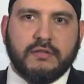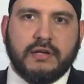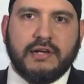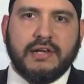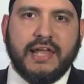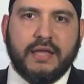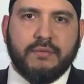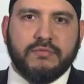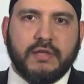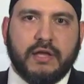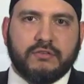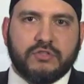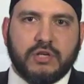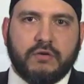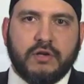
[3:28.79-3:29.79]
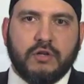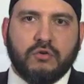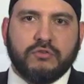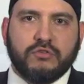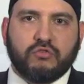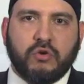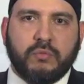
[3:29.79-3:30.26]
the, claims that Sharia
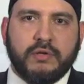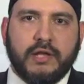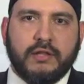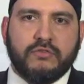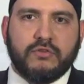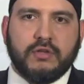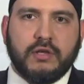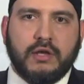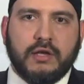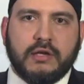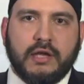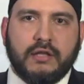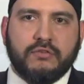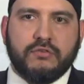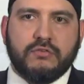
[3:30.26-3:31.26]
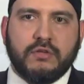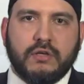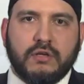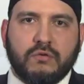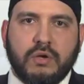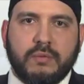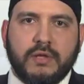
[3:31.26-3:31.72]
law discriminates against
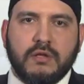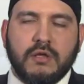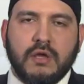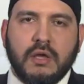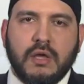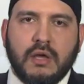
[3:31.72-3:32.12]
women.